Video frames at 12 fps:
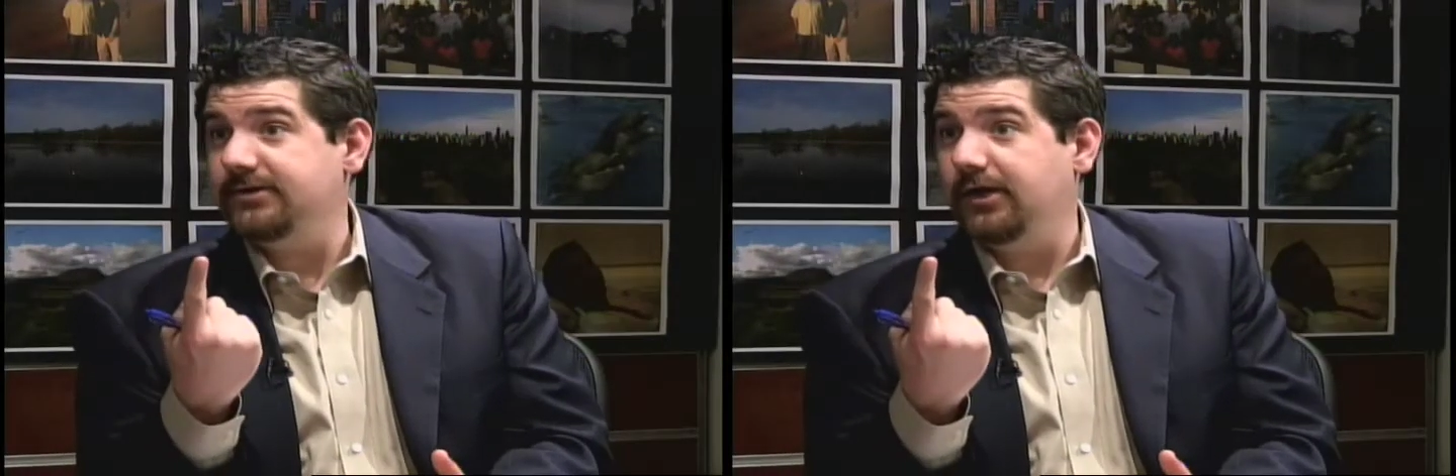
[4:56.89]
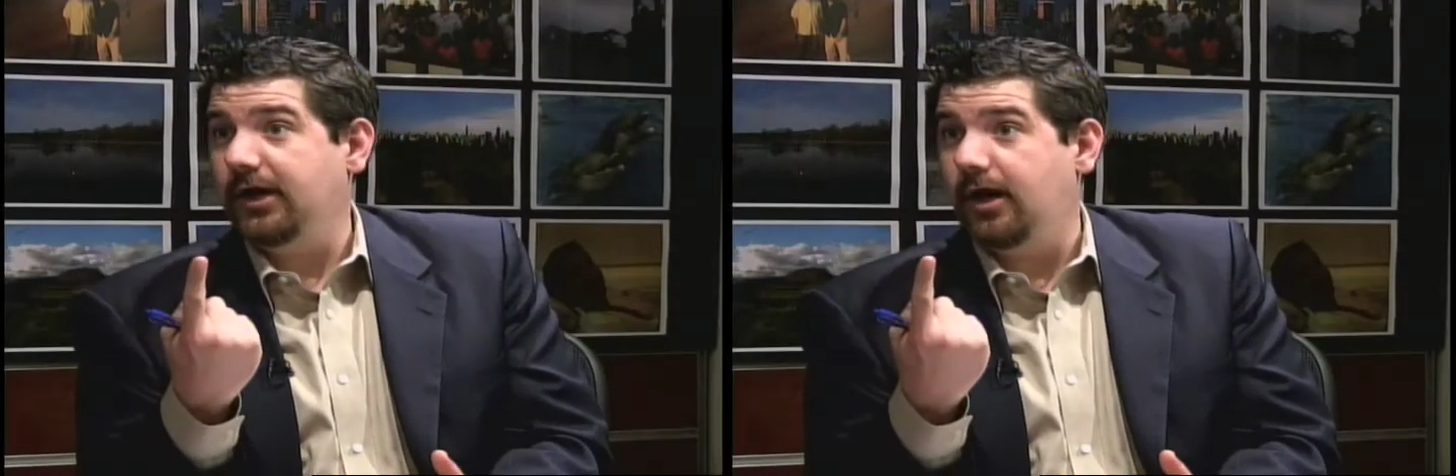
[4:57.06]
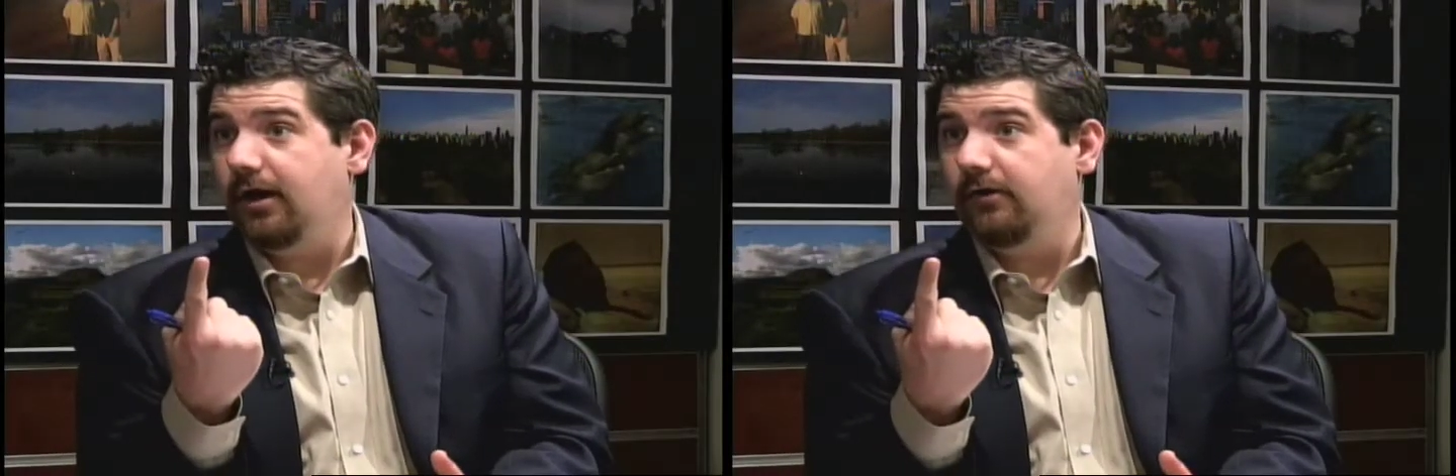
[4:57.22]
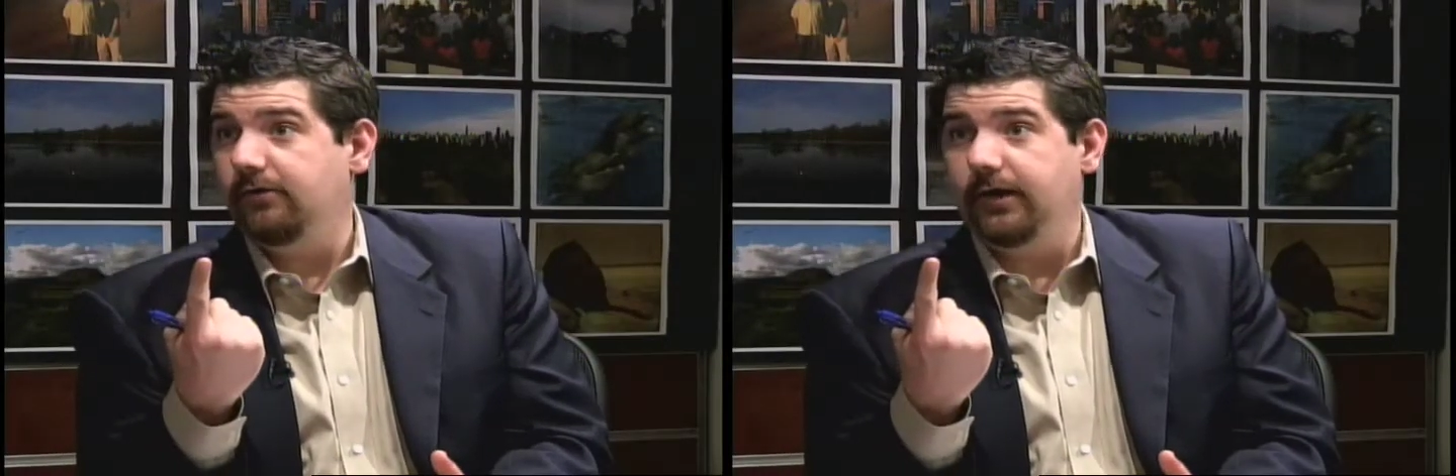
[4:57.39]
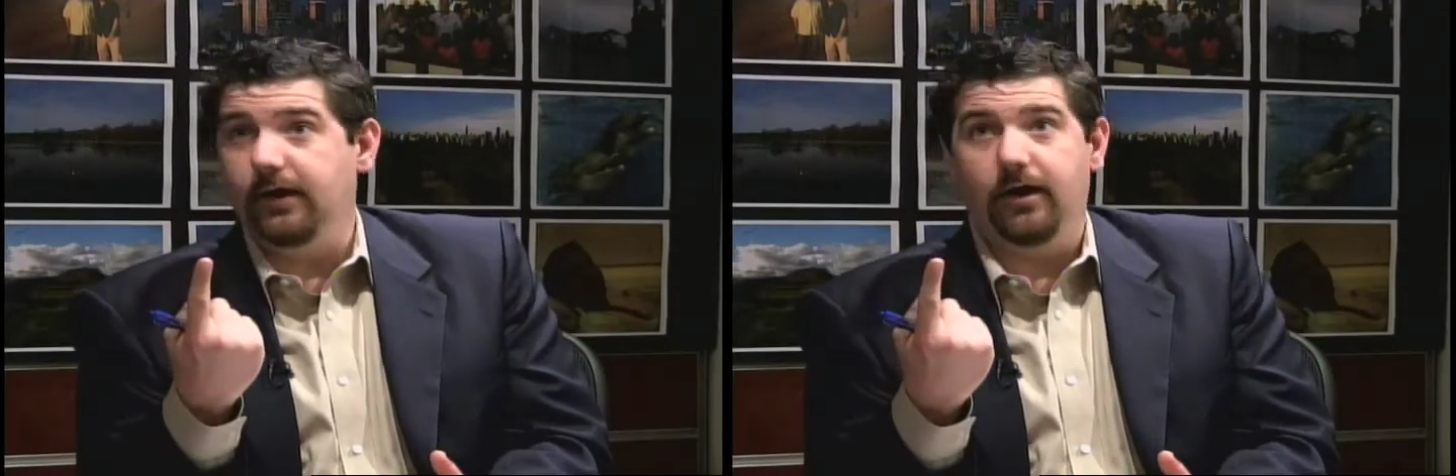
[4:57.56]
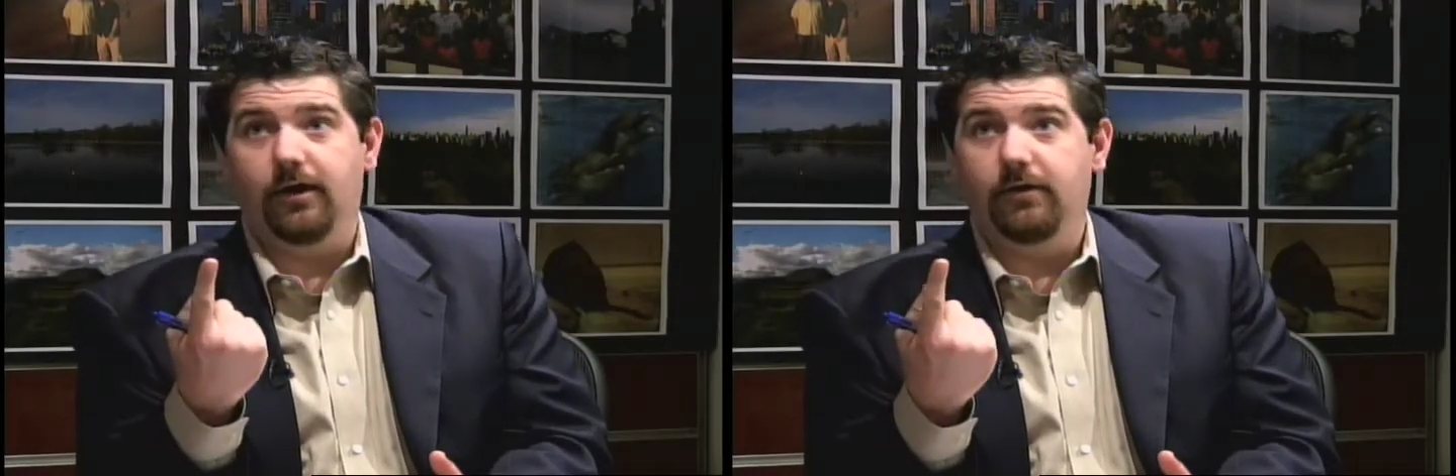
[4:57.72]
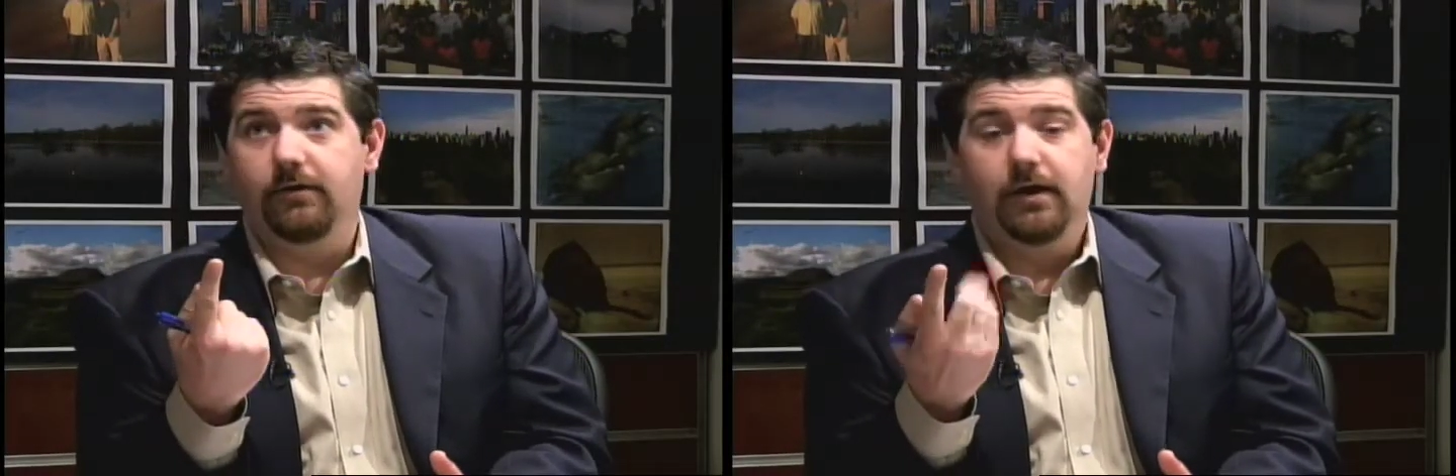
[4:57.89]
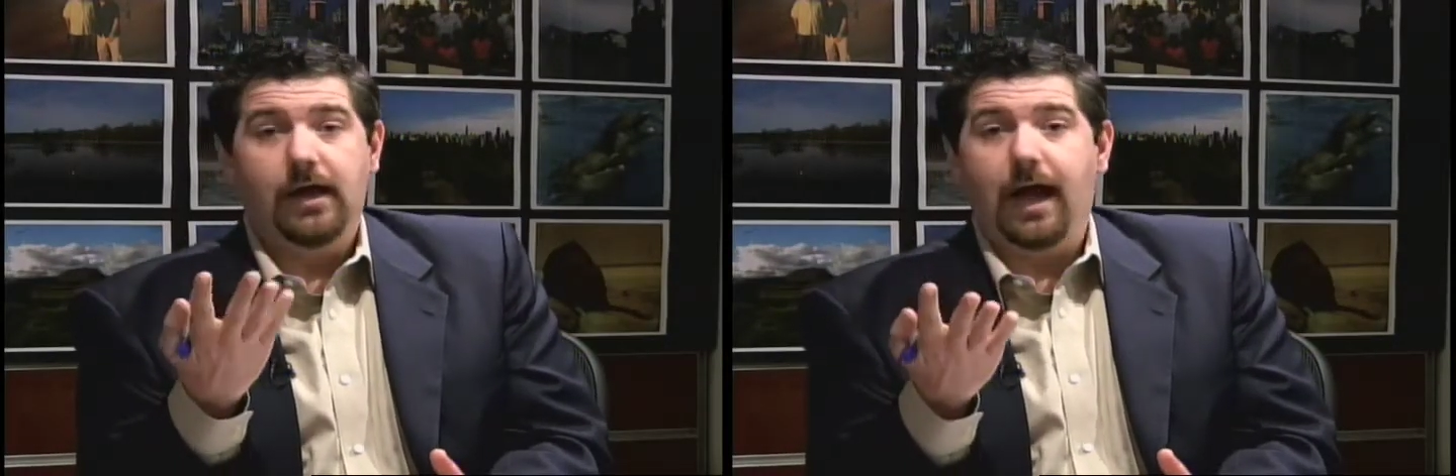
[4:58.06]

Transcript: Um, go, you know, yeah.